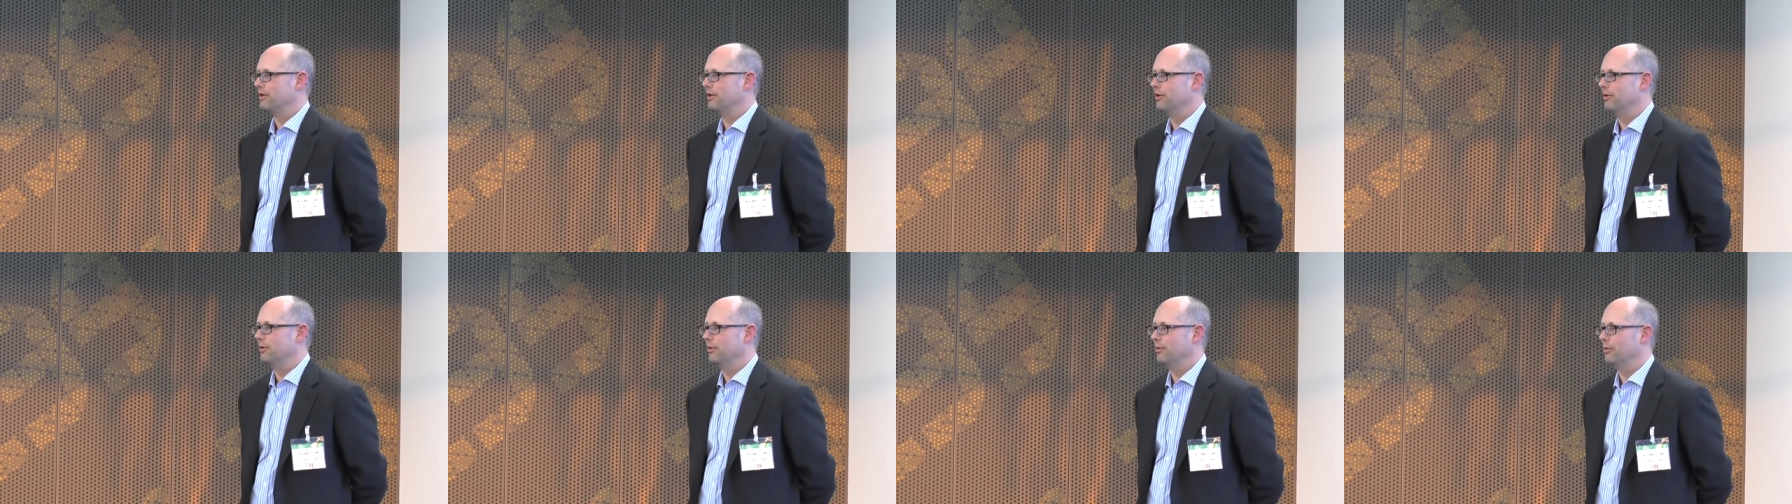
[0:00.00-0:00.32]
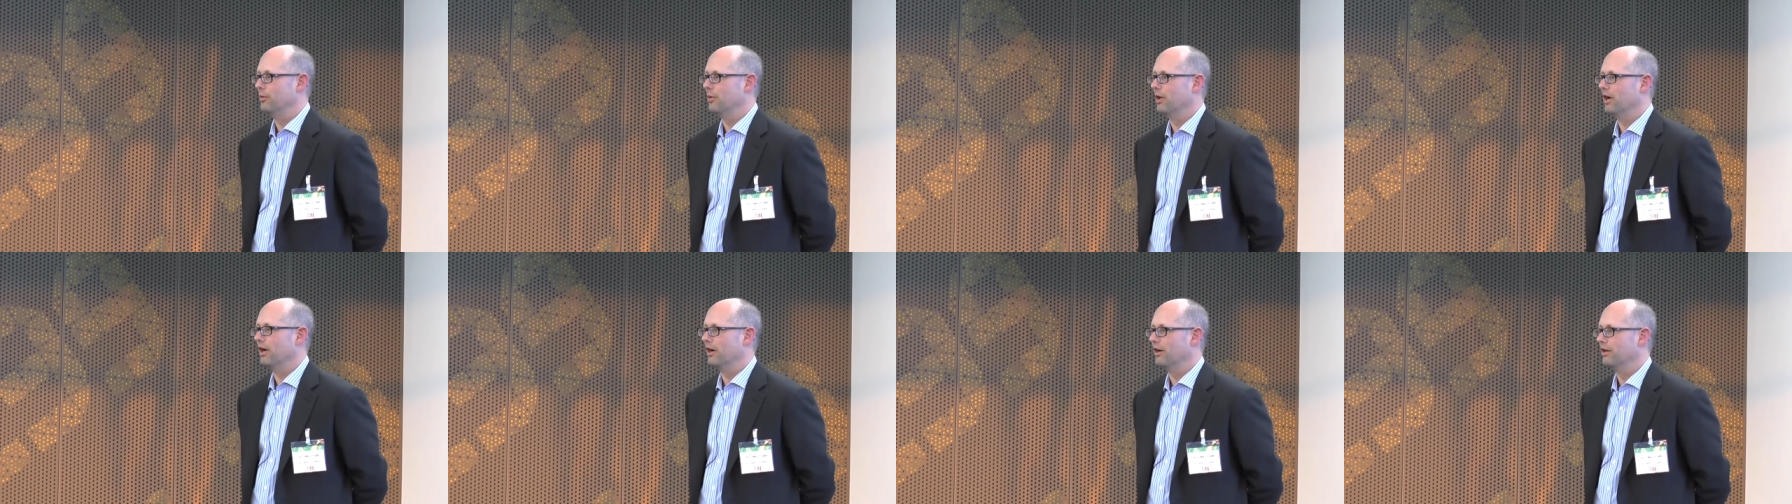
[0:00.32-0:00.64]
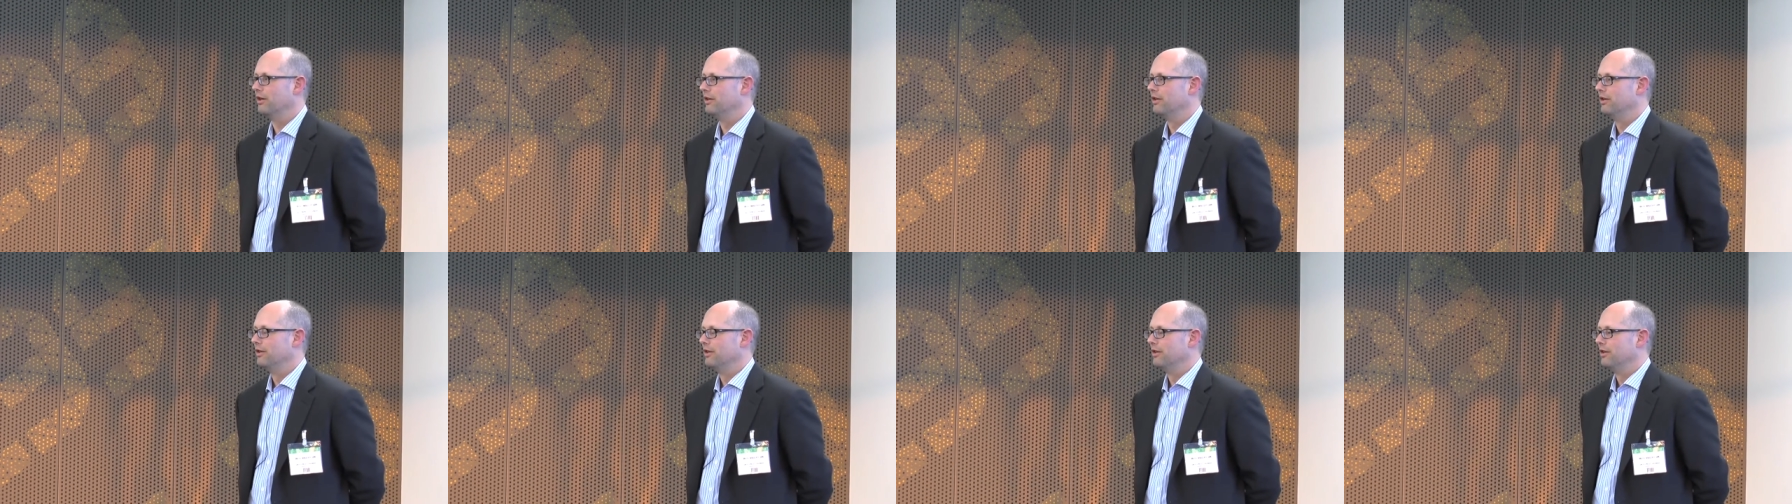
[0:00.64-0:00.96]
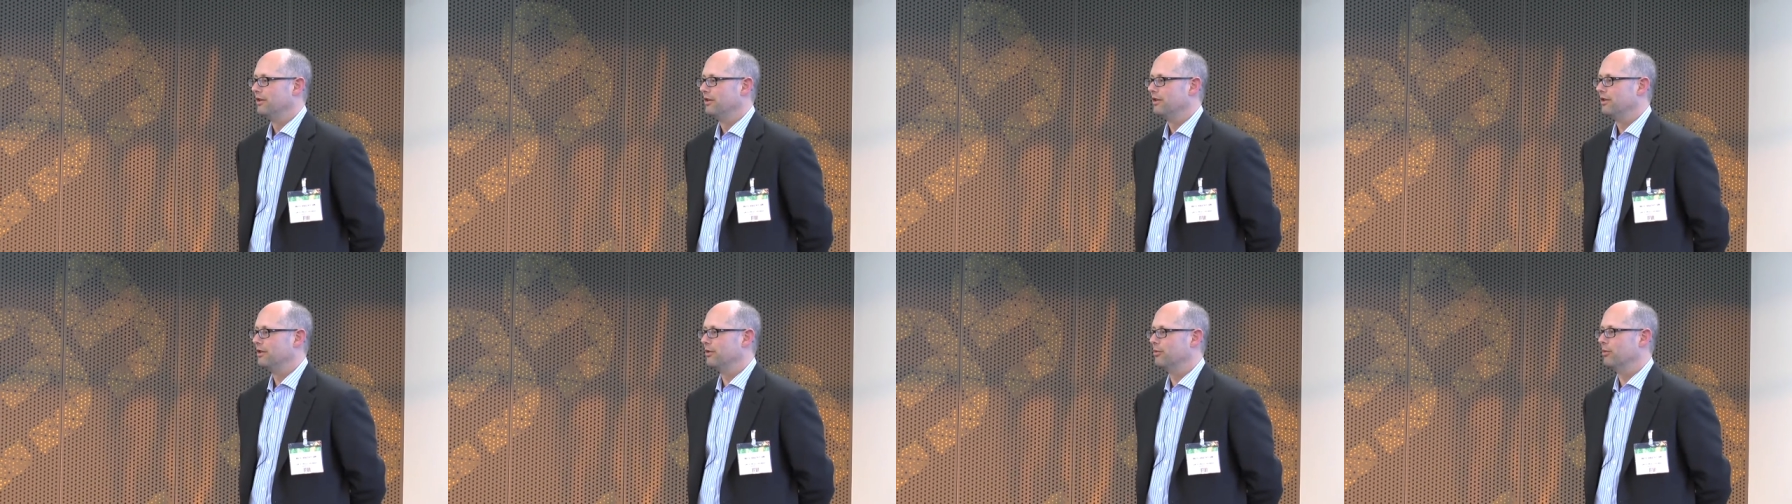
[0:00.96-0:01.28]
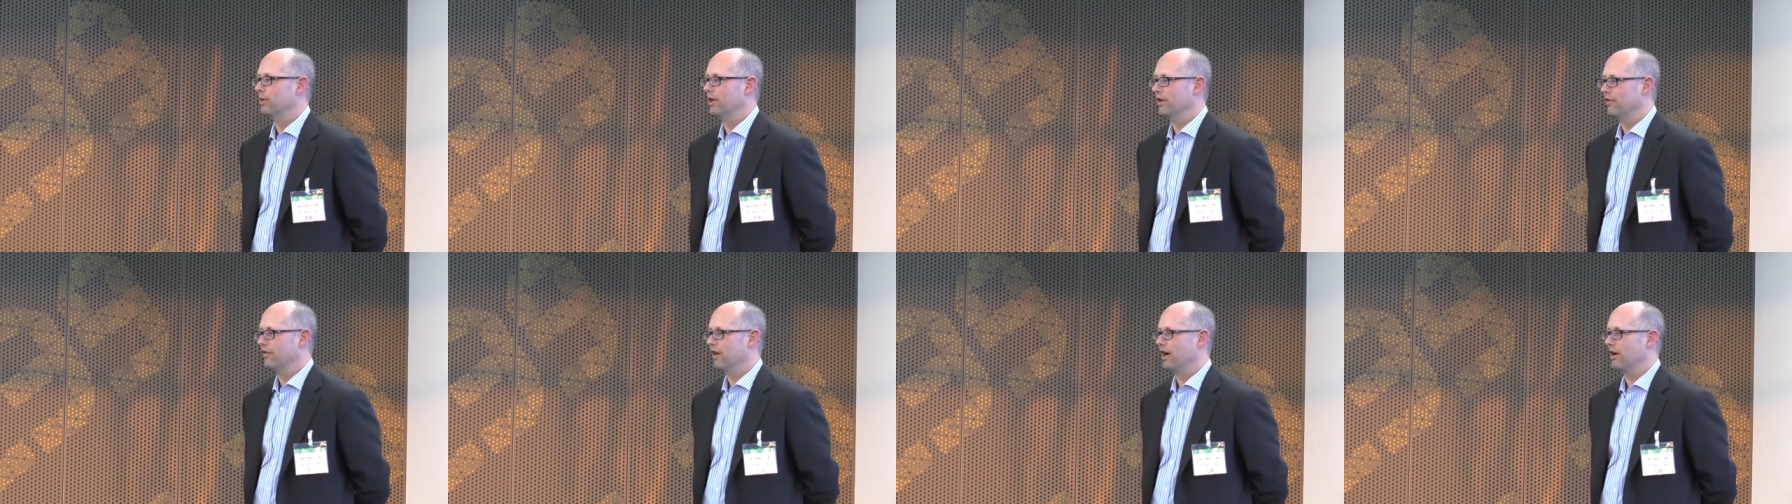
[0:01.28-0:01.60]
to uh, to
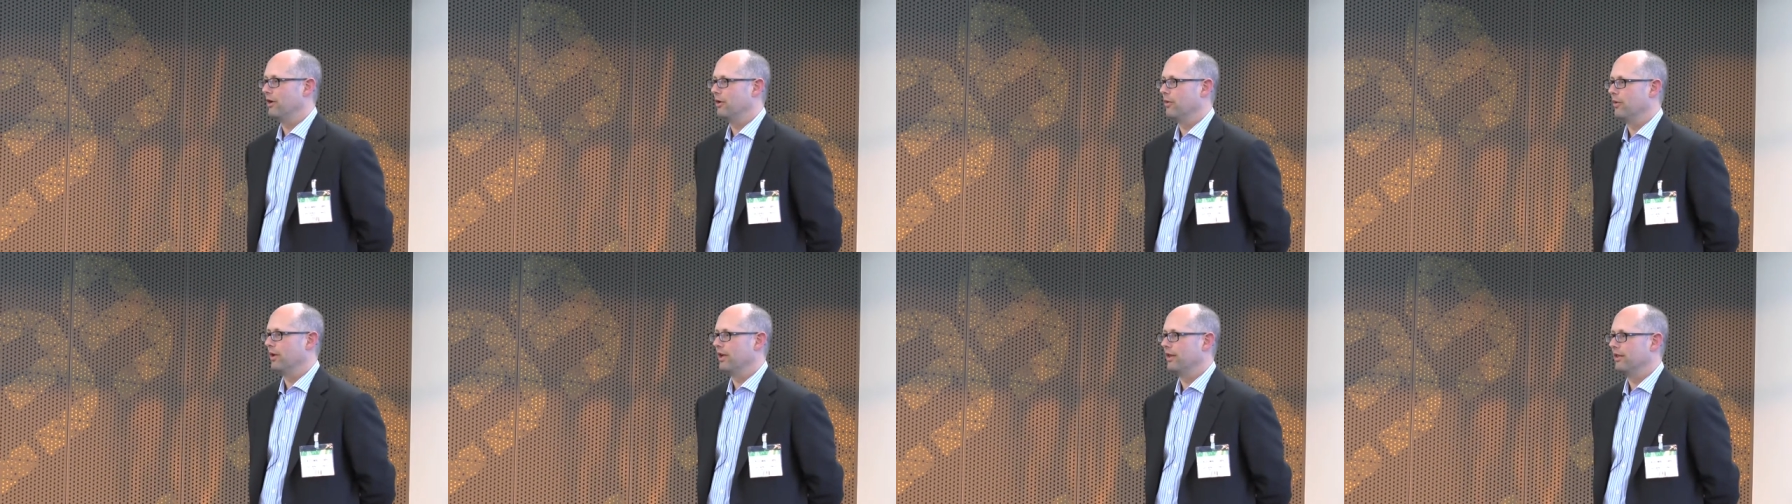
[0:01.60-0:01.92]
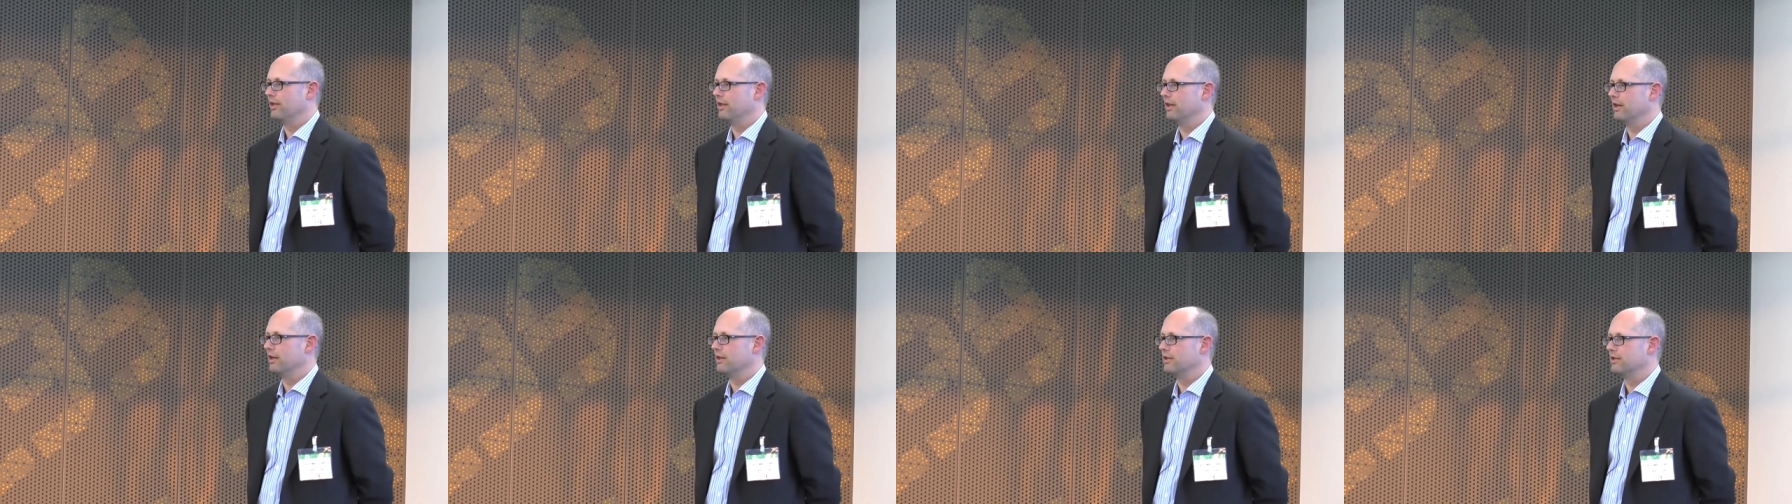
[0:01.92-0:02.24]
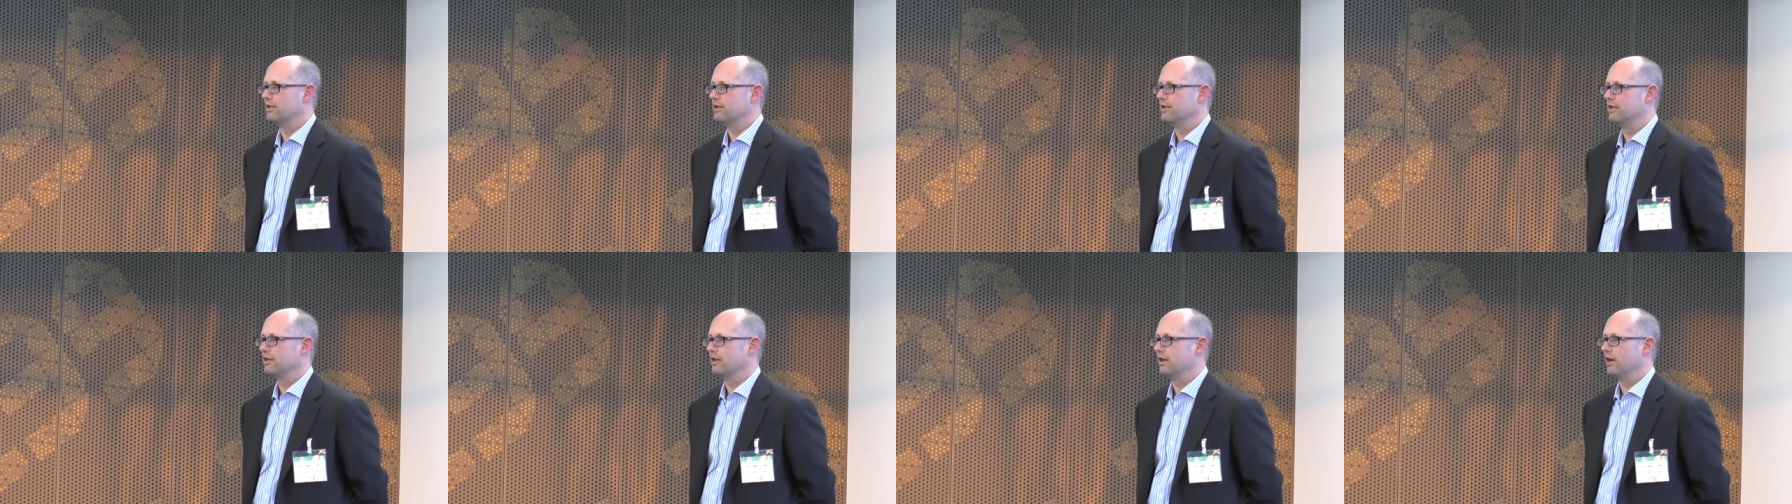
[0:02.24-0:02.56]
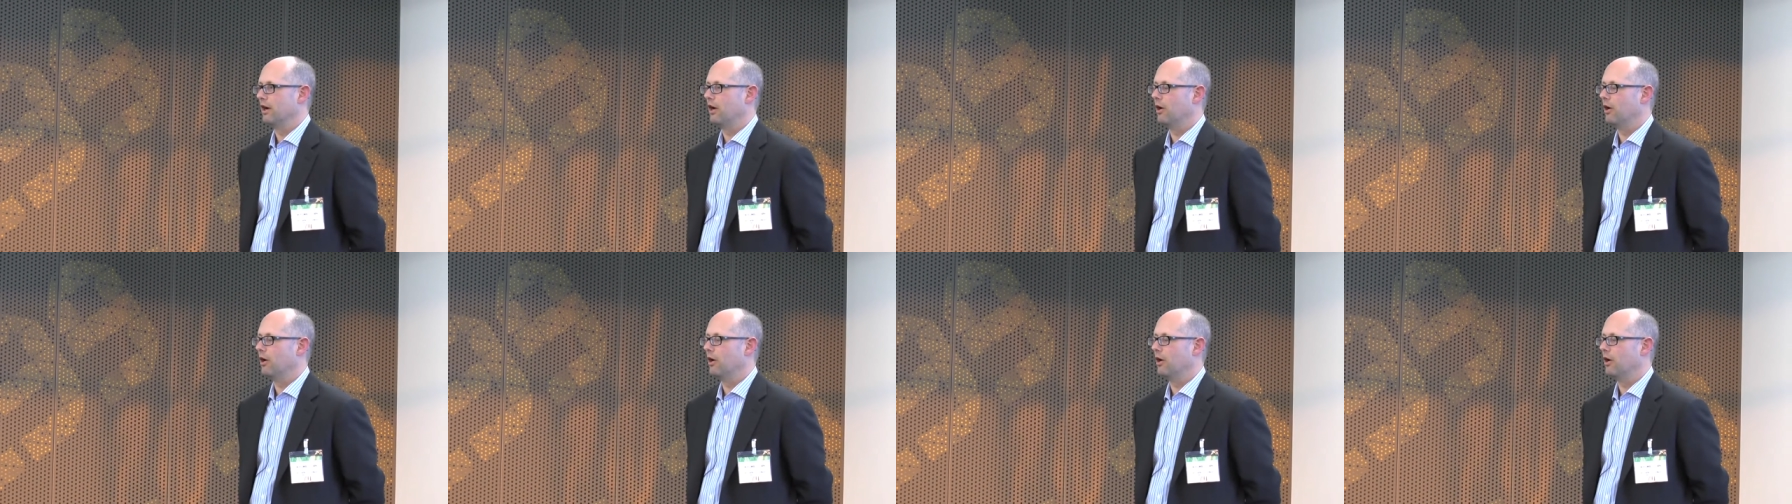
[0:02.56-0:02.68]
reevaluate this.